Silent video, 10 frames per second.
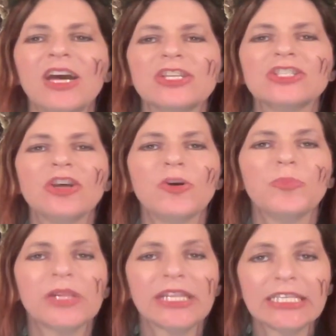So
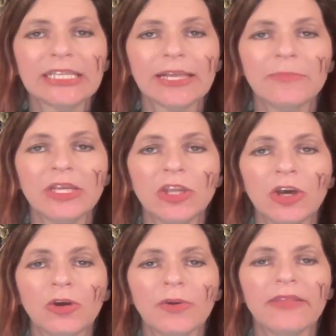please let me
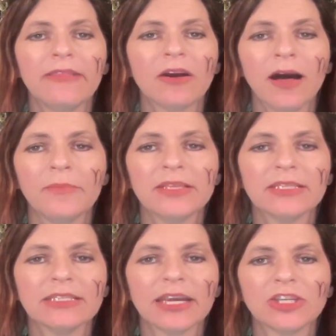know in the comments
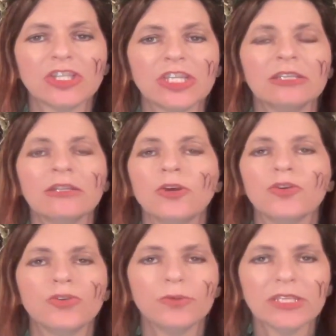section
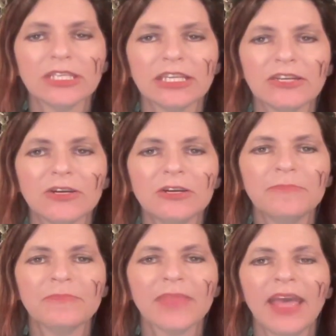who is here.
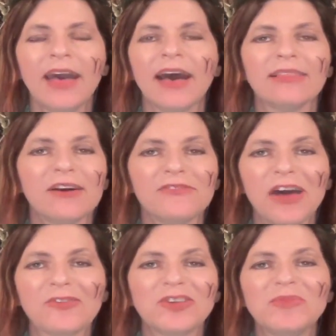I love
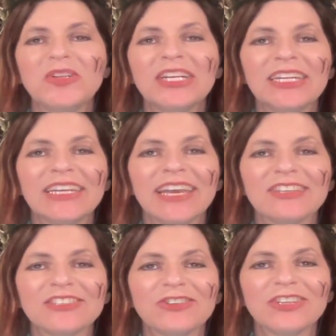how community
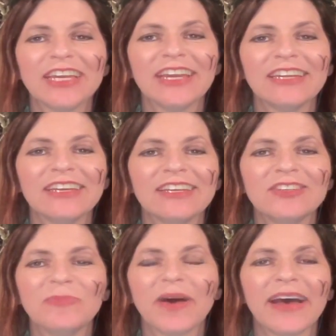gets
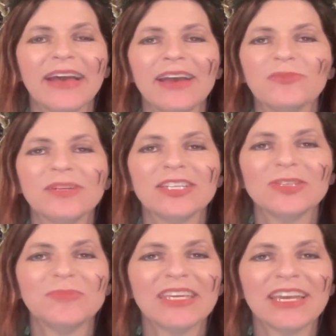created by everybody
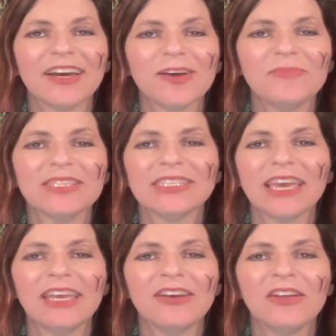speaking up and
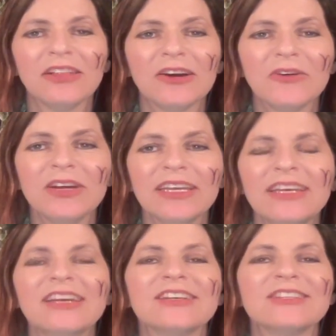saying hello.
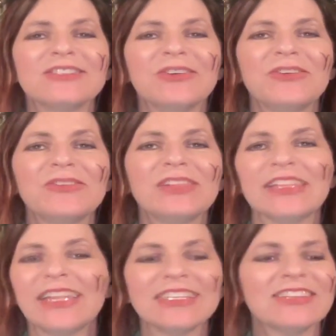So
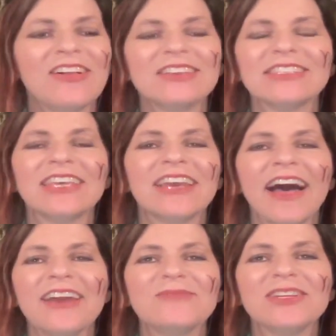let's all say
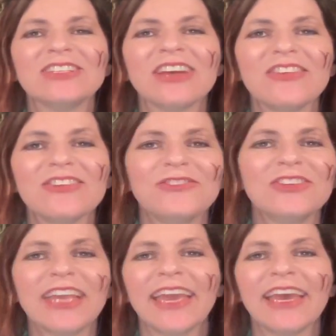hi to each other if
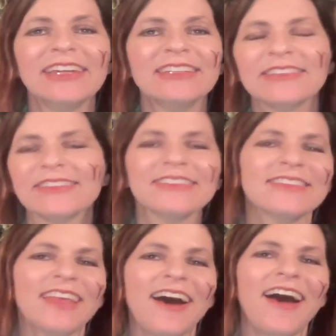you can.
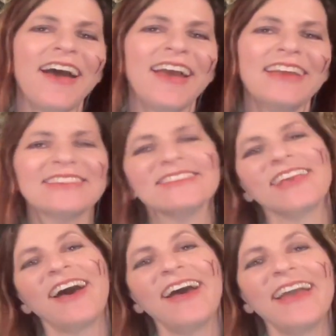Hi,
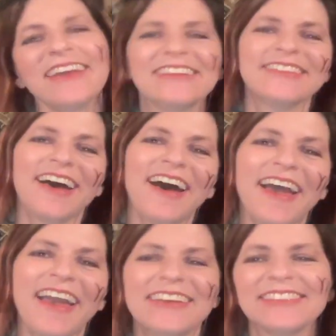hi, hi.